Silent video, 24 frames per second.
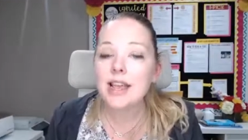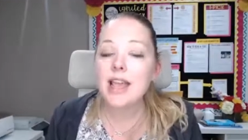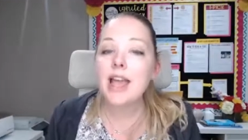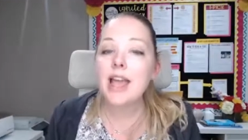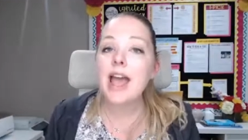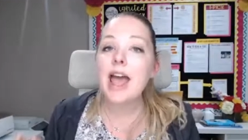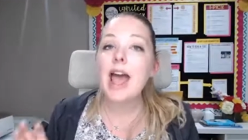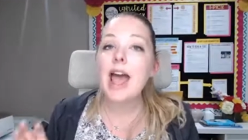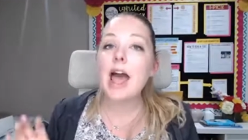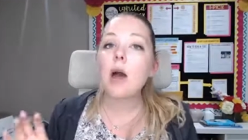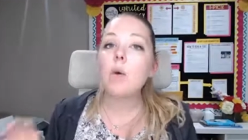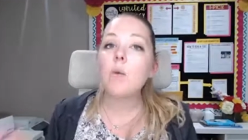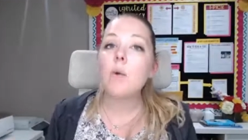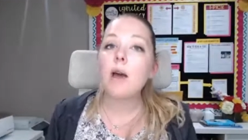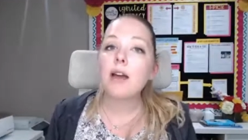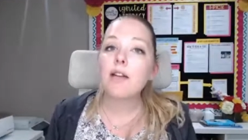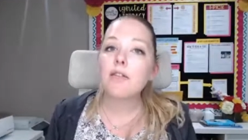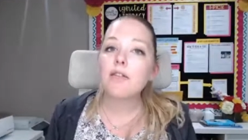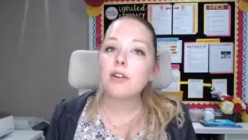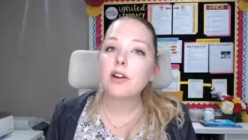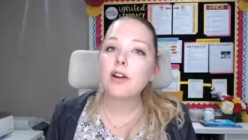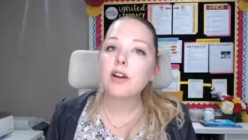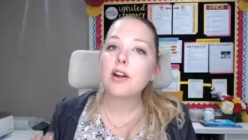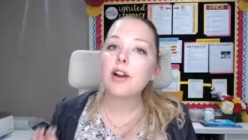
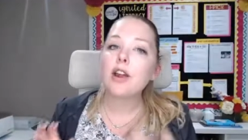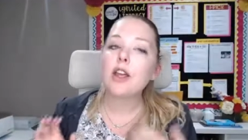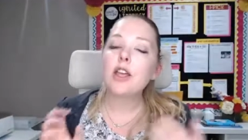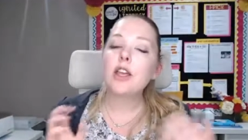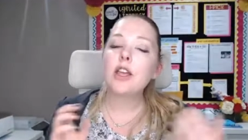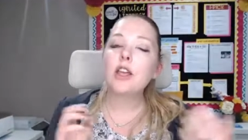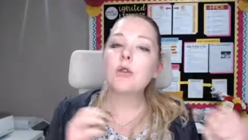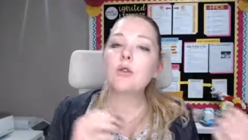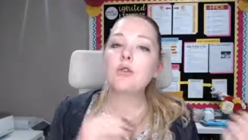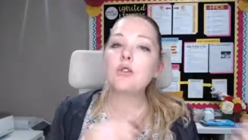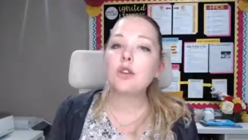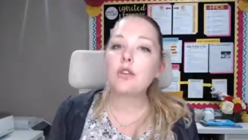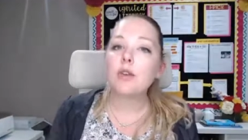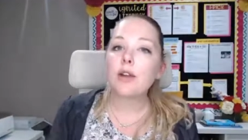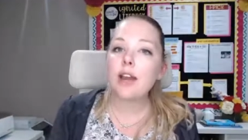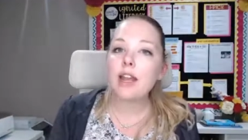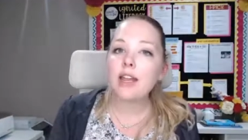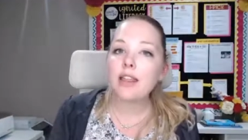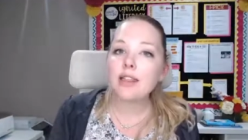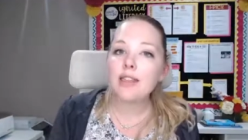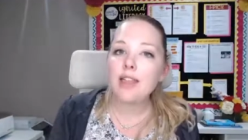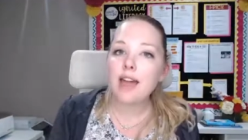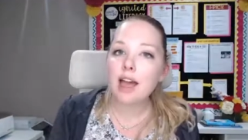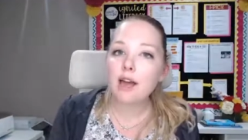However, you
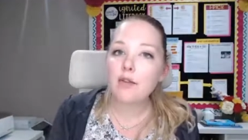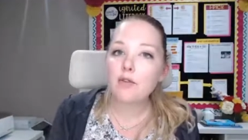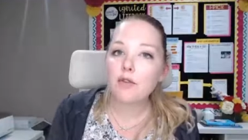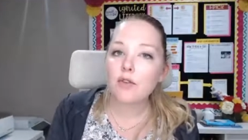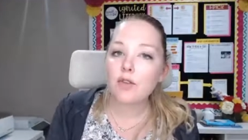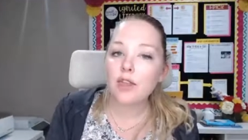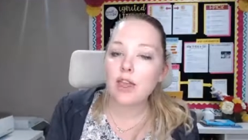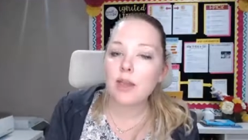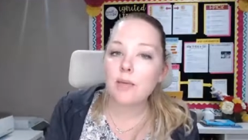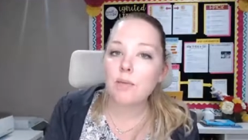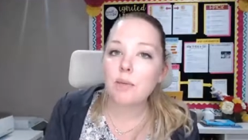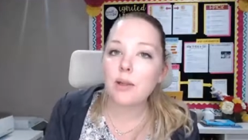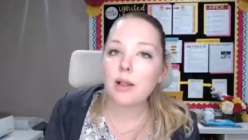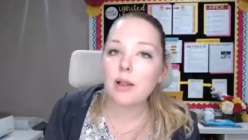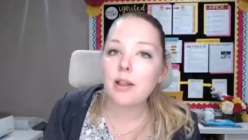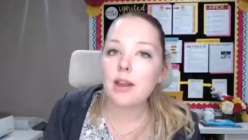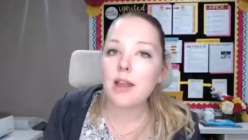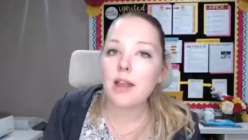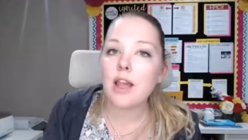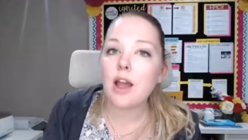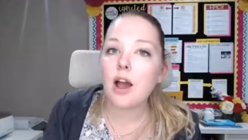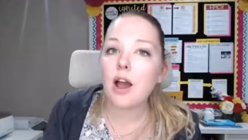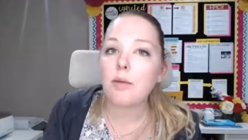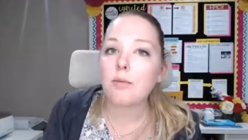trade that for the
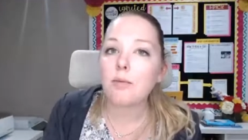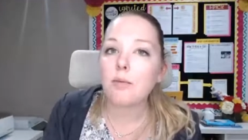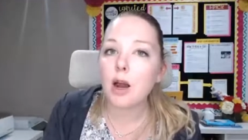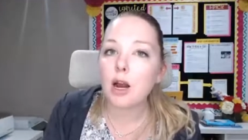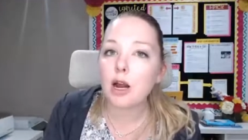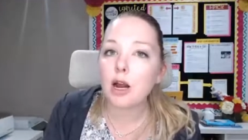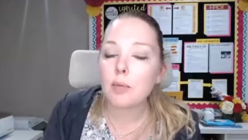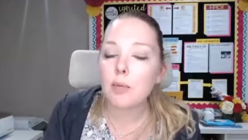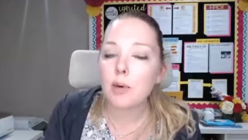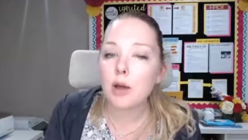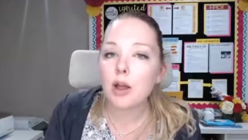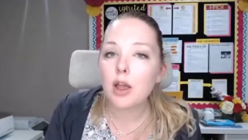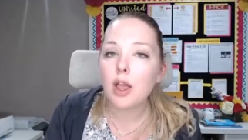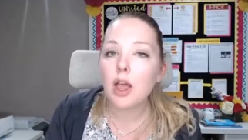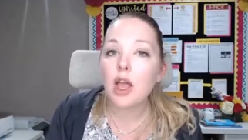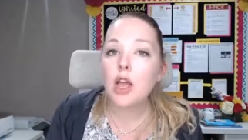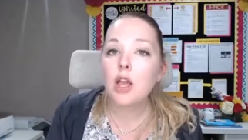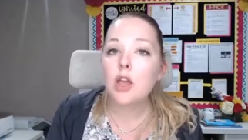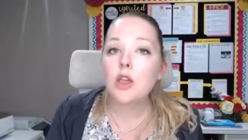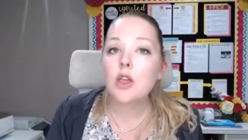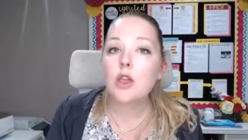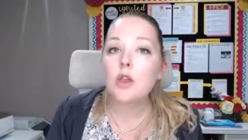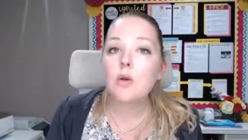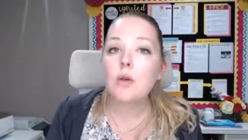ability on MarkBook,
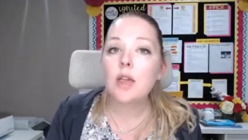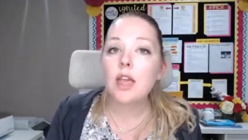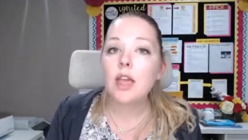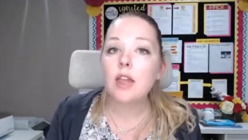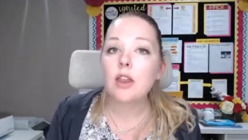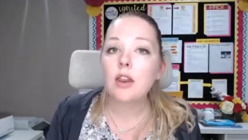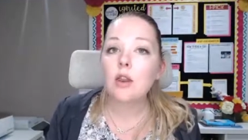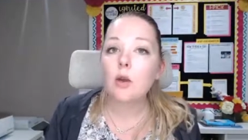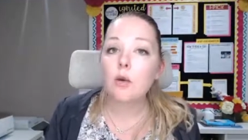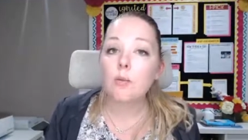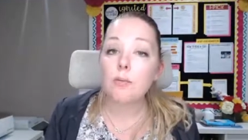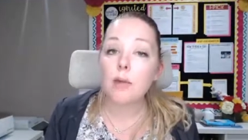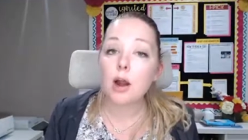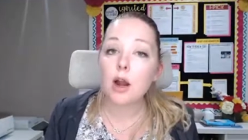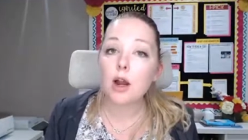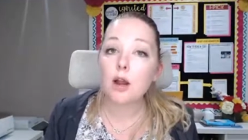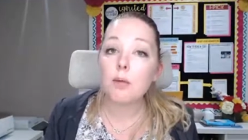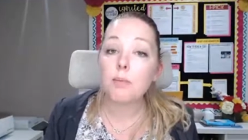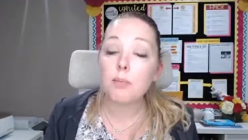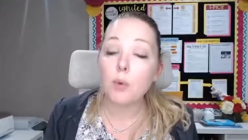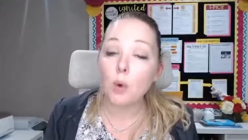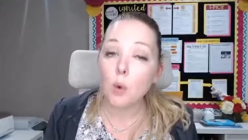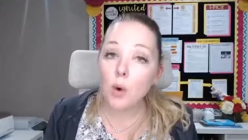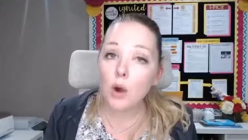you can, or
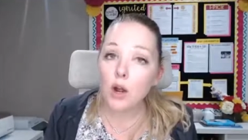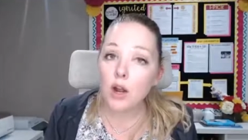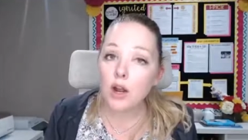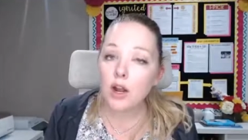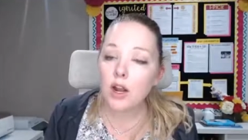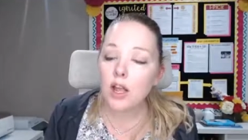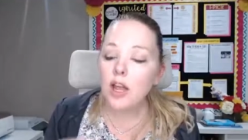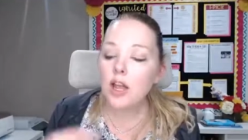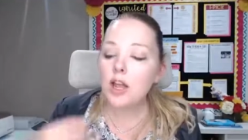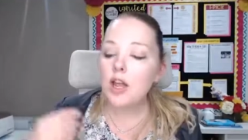MarkBoard,